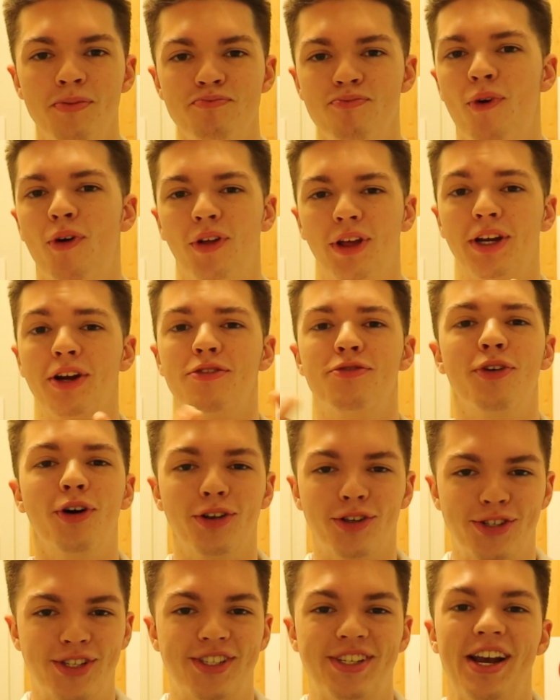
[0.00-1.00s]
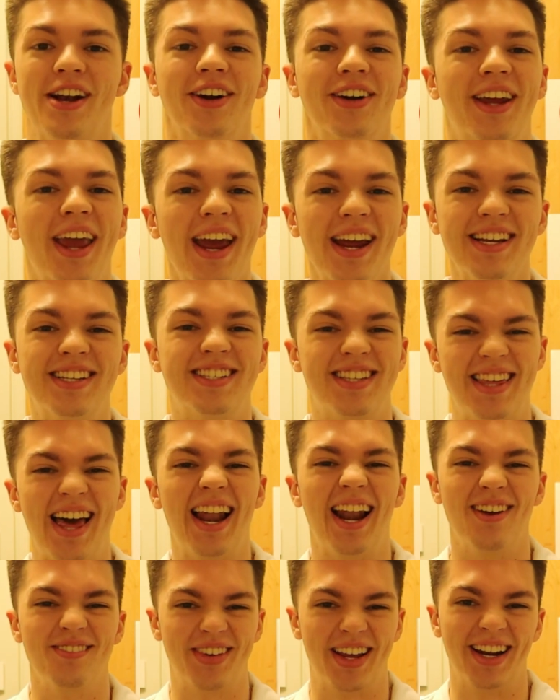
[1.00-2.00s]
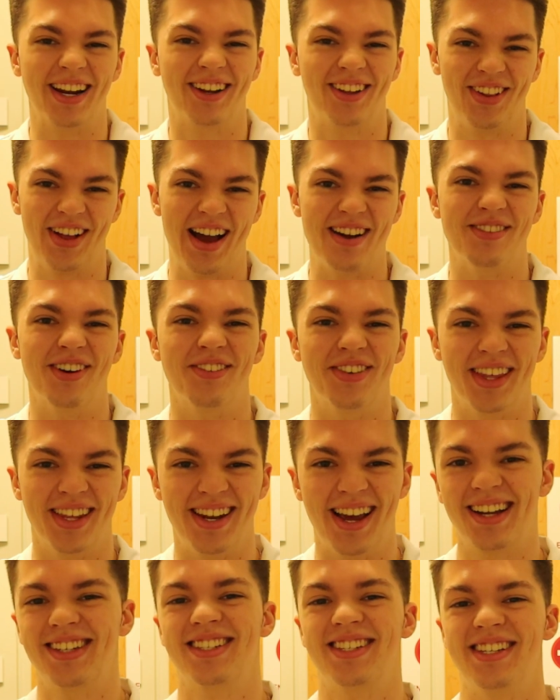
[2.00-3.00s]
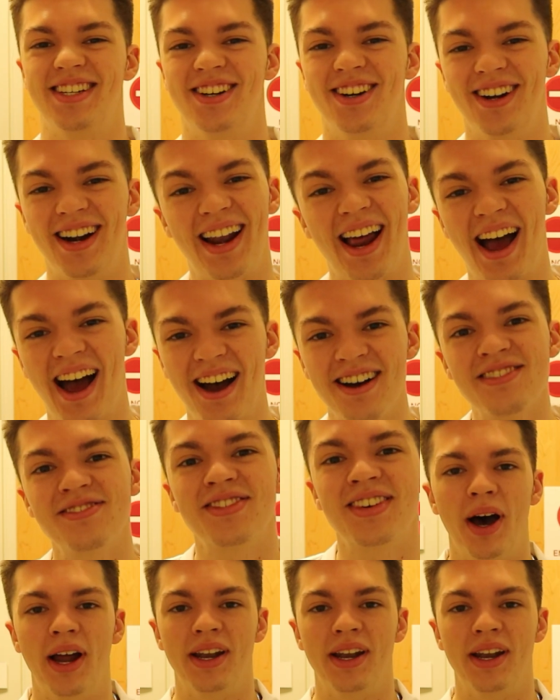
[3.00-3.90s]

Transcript: more like a full staircase that I'm gonna climb over the next year and a half.